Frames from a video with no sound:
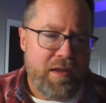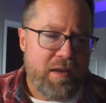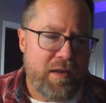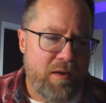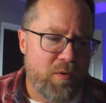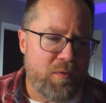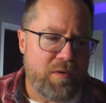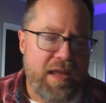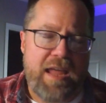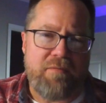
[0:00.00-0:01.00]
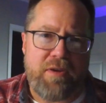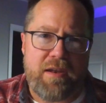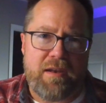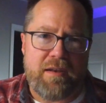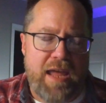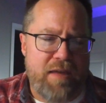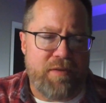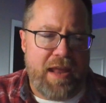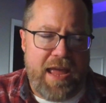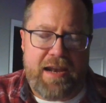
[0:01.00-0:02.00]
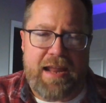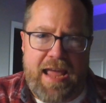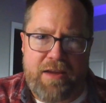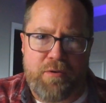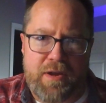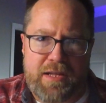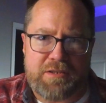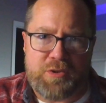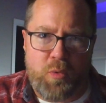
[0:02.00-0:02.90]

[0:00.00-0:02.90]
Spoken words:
You know, David had an anger against the